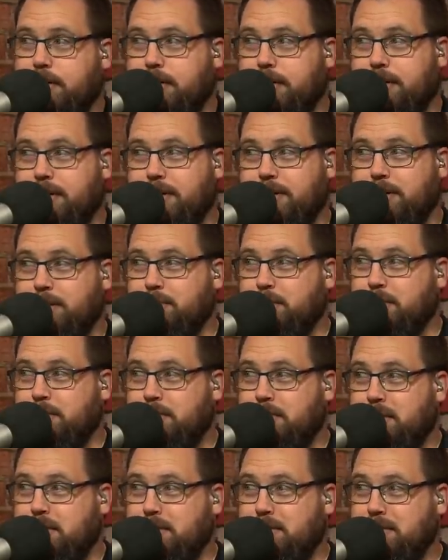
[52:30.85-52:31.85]
Hey, boo
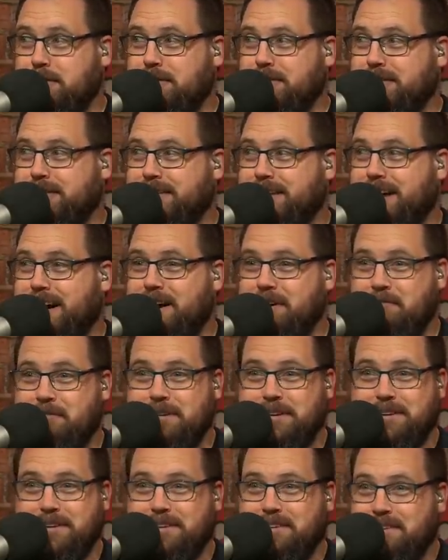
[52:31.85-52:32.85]
boo. Yeah. I
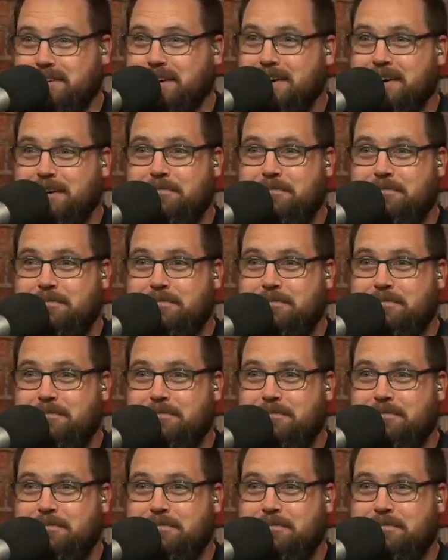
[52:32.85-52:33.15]
mean,